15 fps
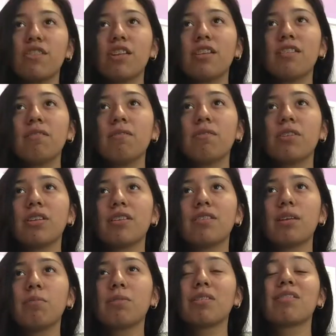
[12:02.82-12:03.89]
it doesn't feel the
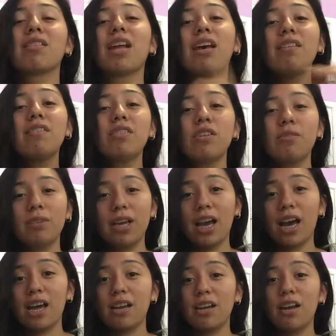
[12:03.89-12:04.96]
same because last year we
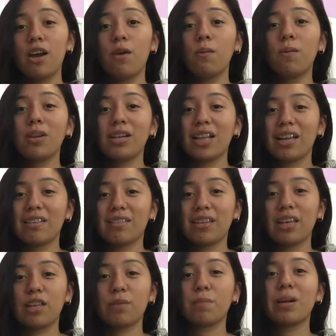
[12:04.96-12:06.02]
had one class
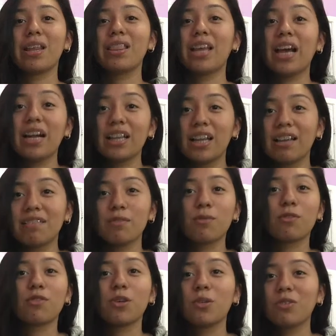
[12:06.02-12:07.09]
together, but in that class it
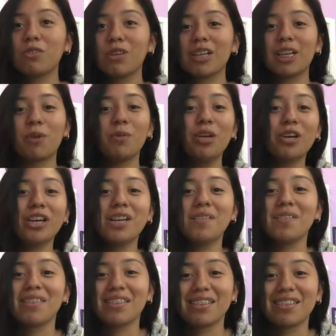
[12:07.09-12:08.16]
was so strict that we couldn't
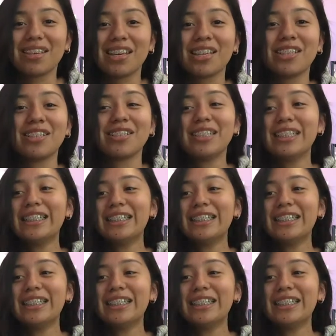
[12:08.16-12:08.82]
even sit together.